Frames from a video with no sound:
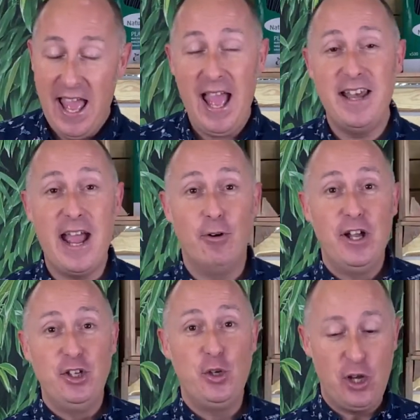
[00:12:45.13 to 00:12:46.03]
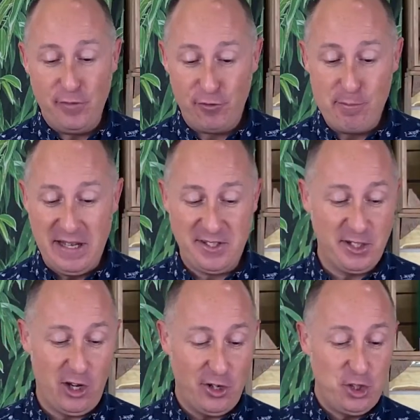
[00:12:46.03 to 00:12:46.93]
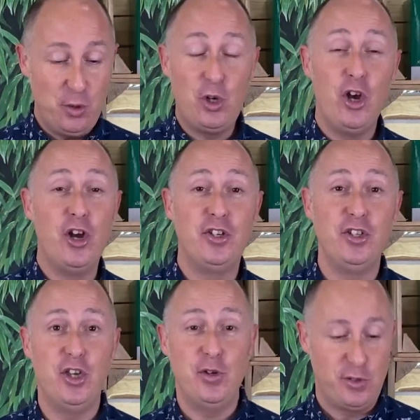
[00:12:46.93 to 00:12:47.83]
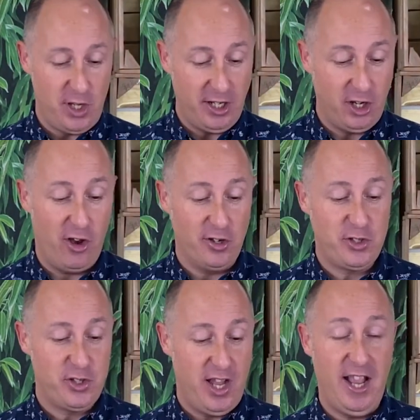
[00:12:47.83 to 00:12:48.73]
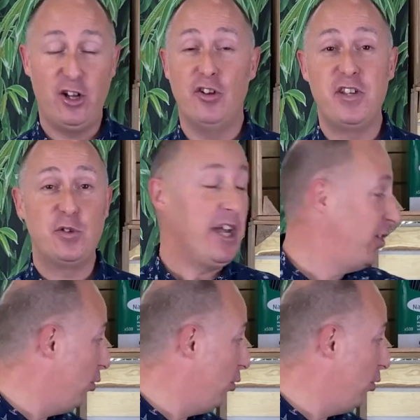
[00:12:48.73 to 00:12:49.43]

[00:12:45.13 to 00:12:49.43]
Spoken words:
And now, you could, for a mixing glass, you could use a glass cocktail shaker,